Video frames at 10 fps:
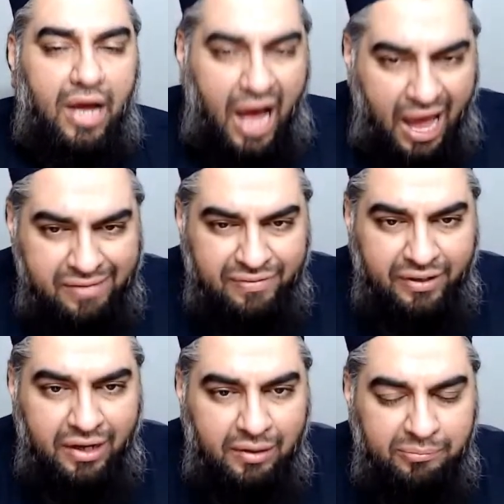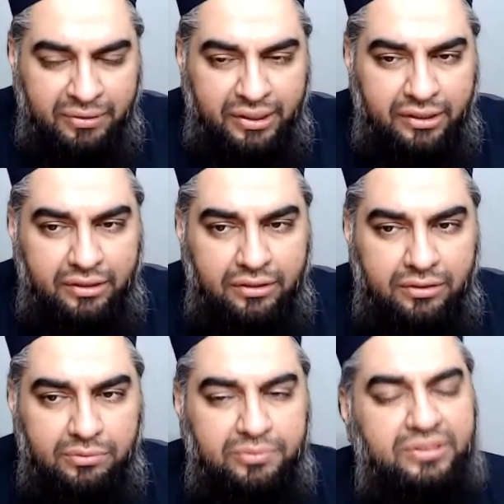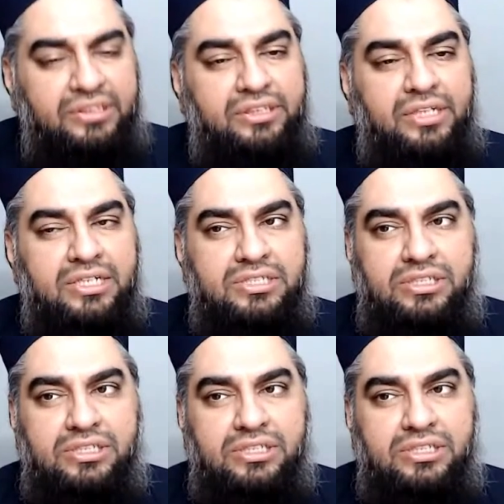I very humbly would suggest.